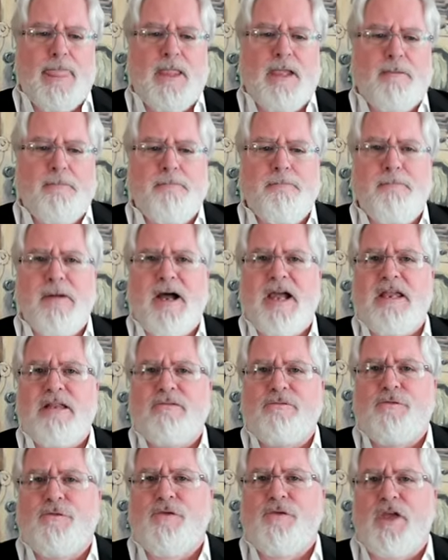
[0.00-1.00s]
might
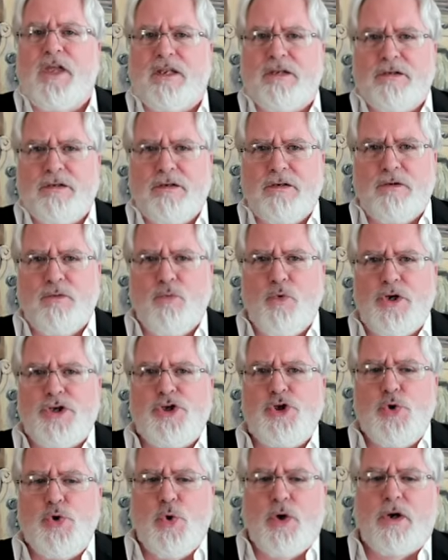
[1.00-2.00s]
fit
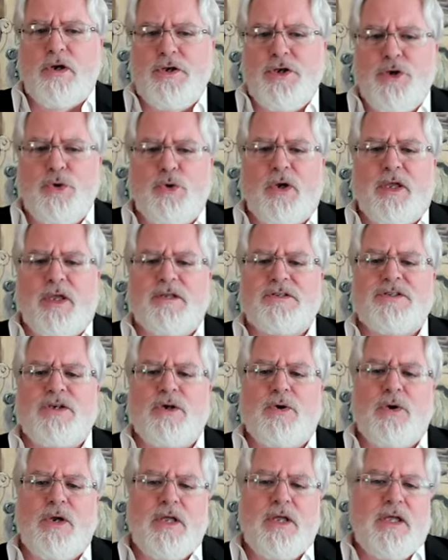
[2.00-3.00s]
what you are doing?
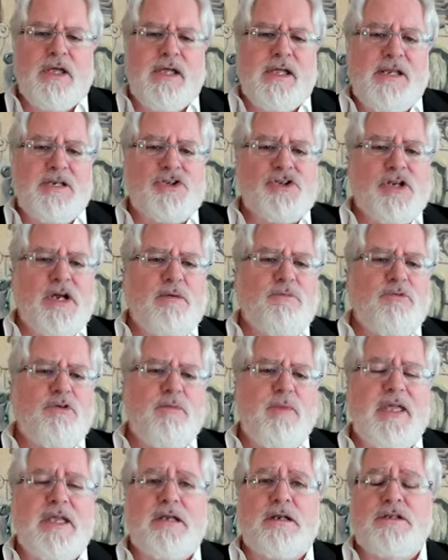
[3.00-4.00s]
So each time you
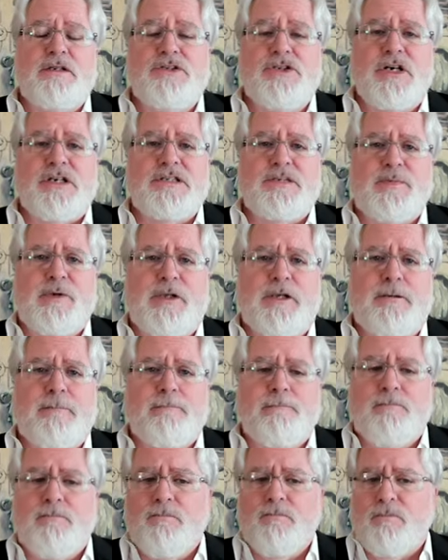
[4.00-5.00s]
make an adjustment,
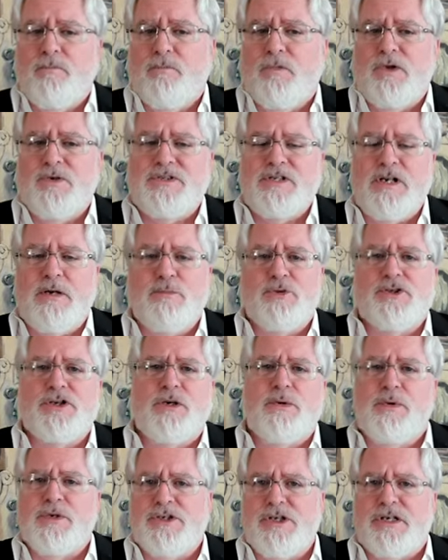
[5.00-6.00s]
those numbers are
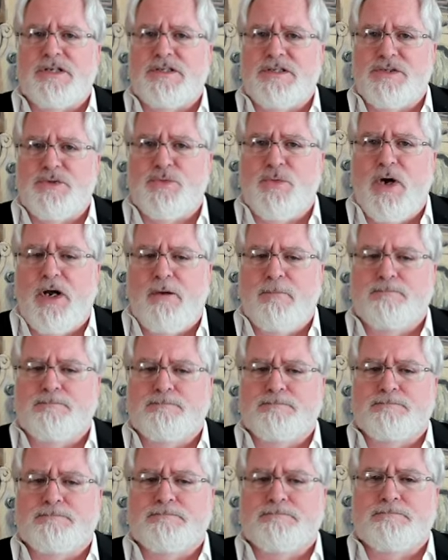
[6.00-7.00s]
going to adjust as well.
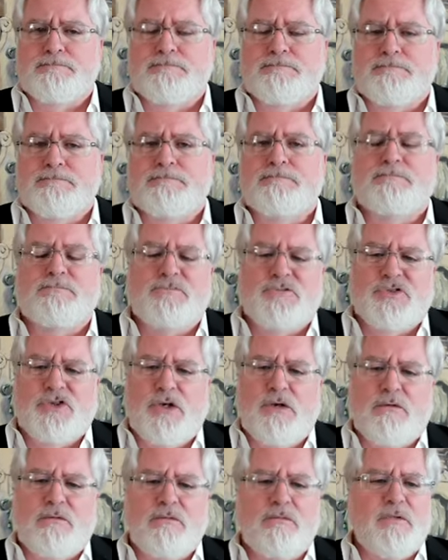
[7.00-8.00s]

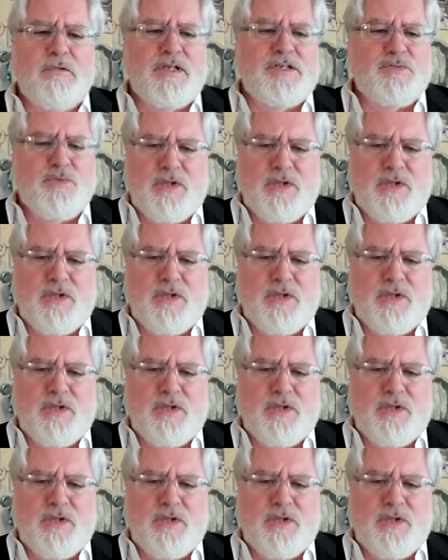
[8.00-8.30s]
So that's what